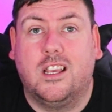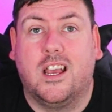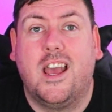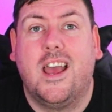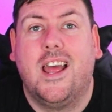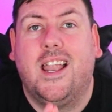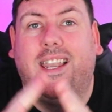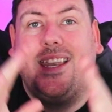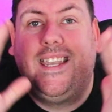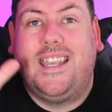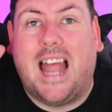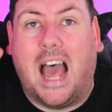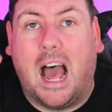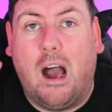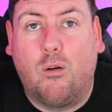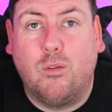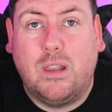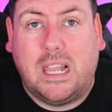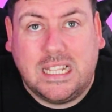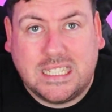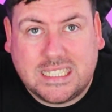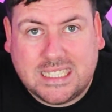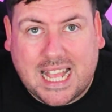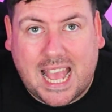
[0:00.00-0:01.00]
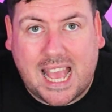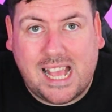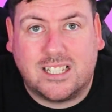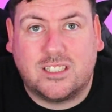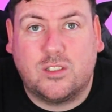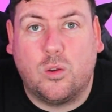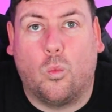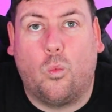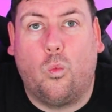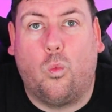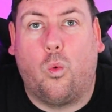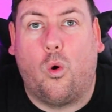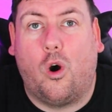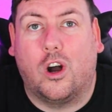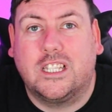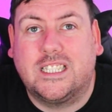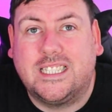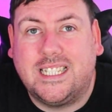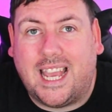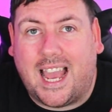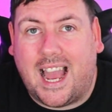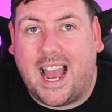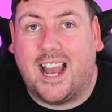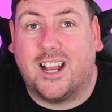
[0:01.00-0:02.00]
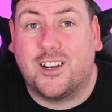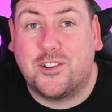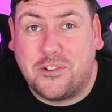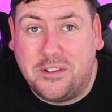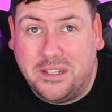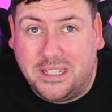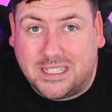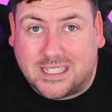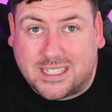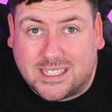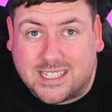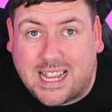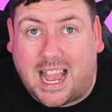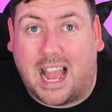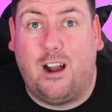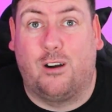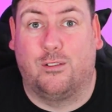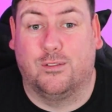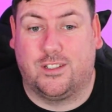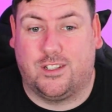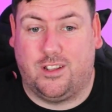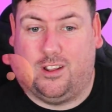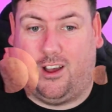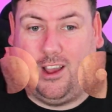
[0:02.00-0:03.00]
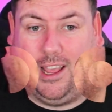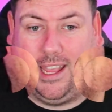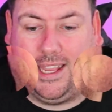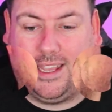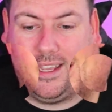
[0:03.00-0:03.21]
Now let's test what it actually sounds like.